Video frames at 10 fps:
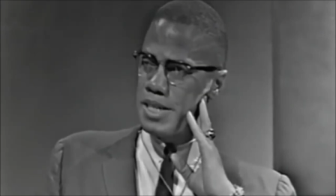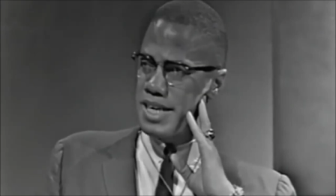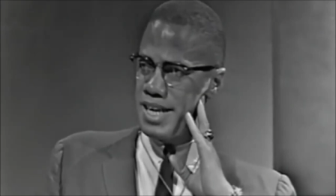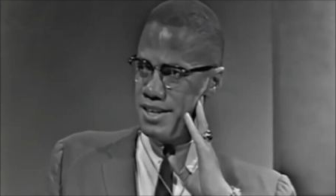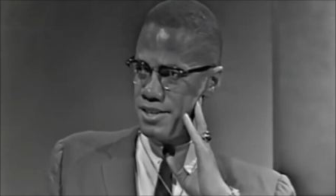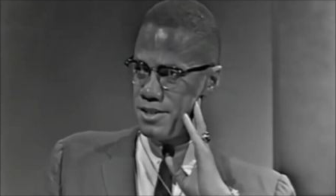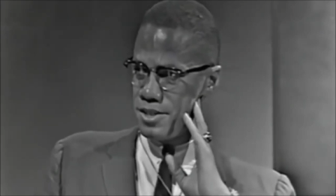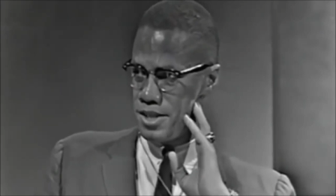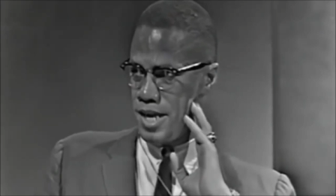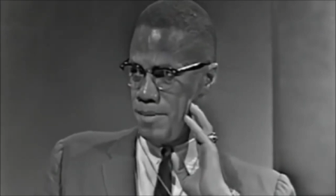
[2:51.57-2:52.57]
appetite is
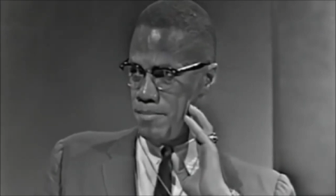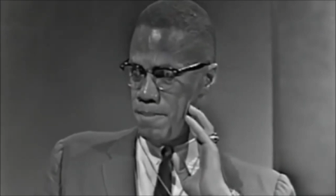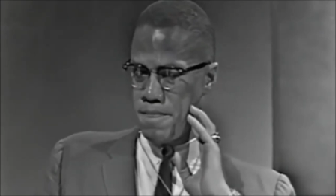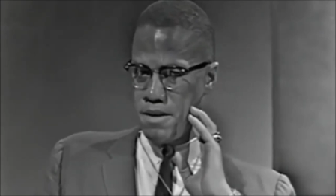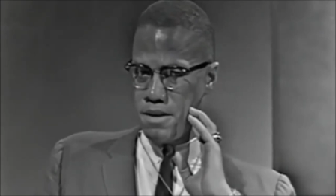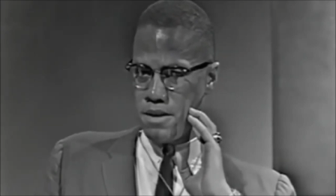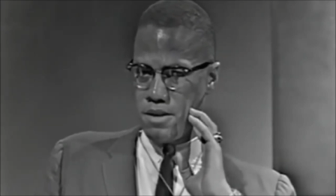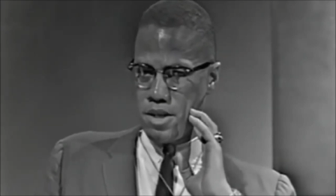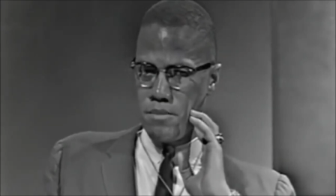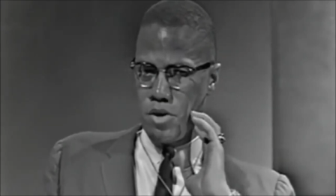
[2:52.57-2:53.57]
the same.
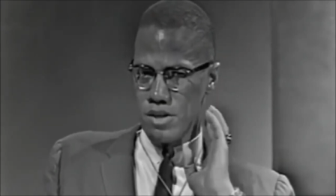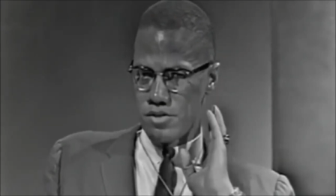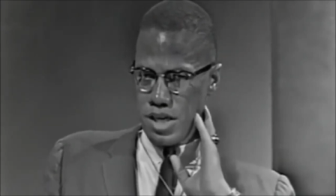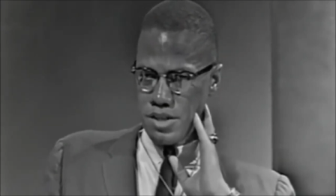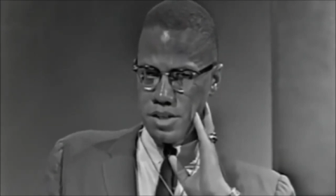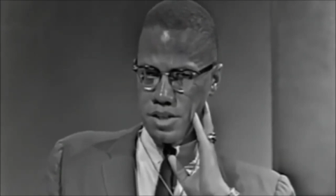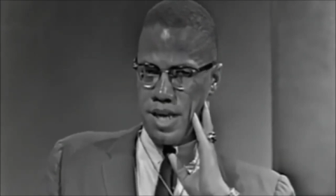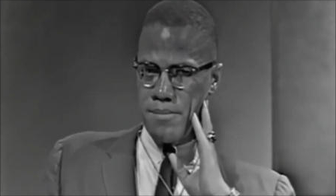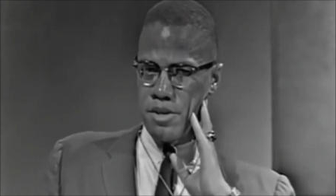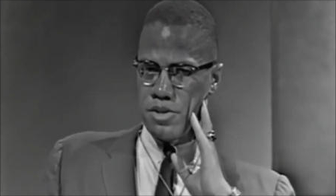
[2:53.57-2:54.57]
Their motives are the
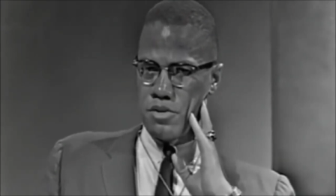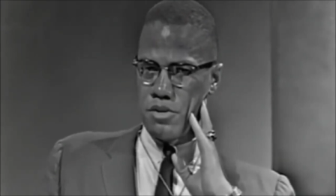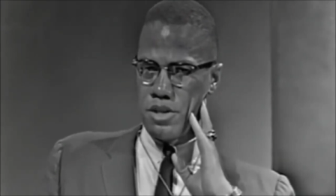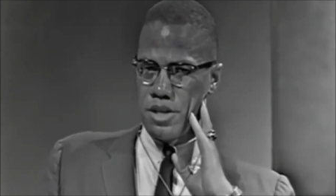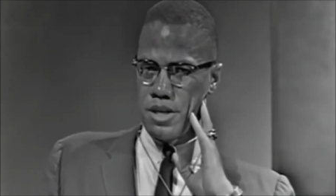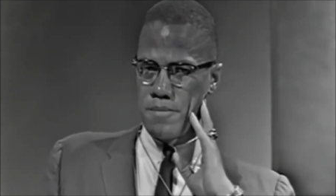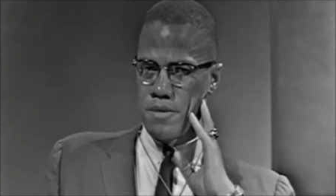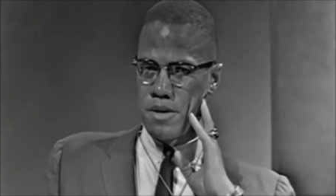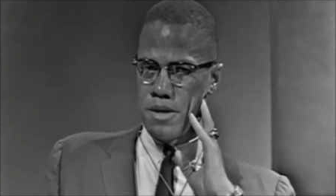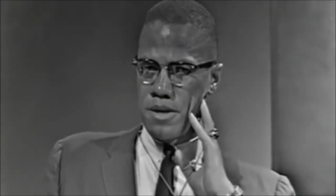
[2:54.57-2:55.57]
same. It's only their
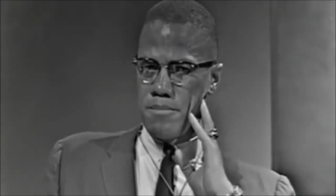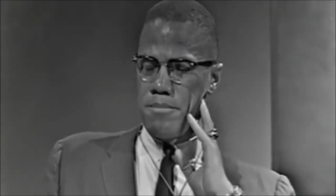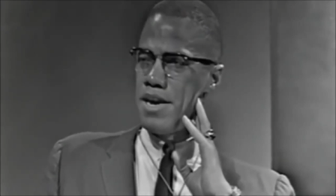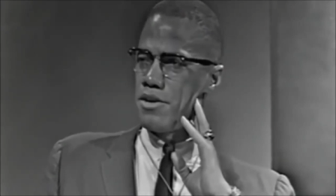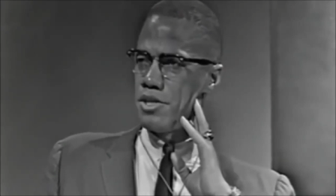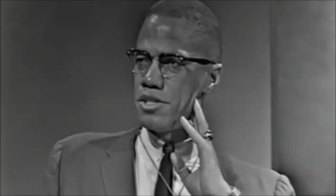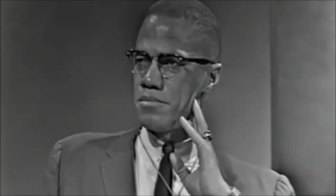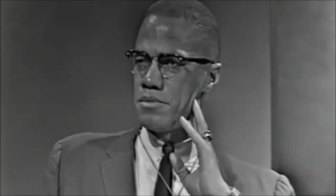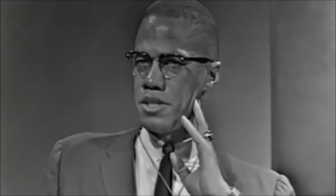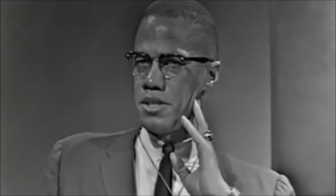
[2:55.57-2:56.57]

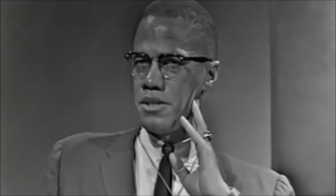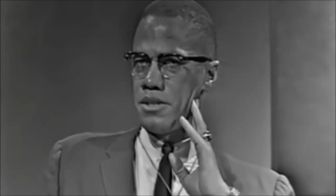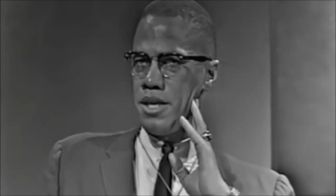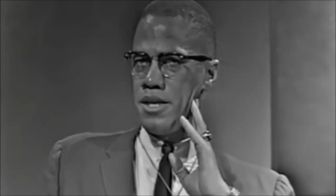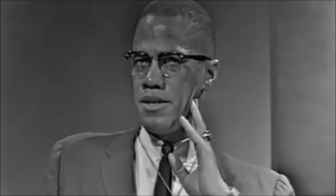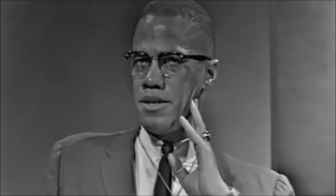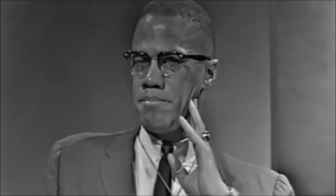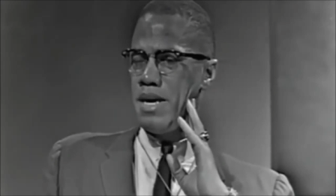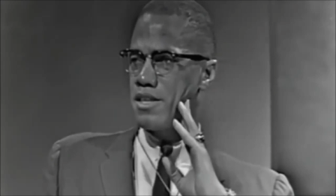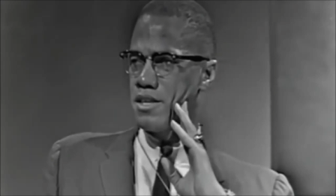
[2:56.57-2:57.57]
mannerisms and, and
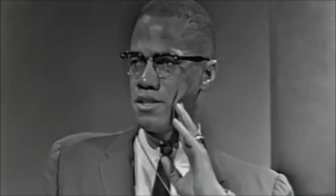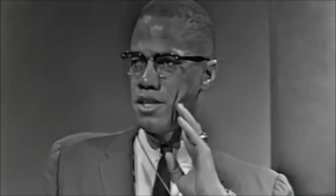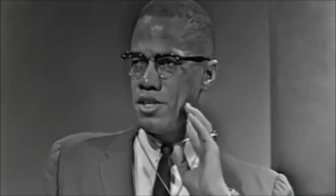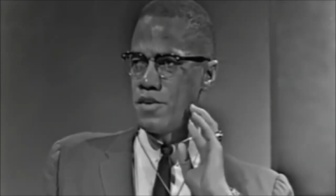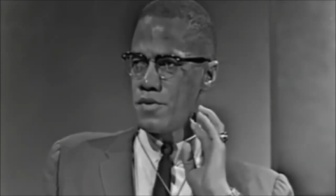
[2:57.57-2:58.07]
methods that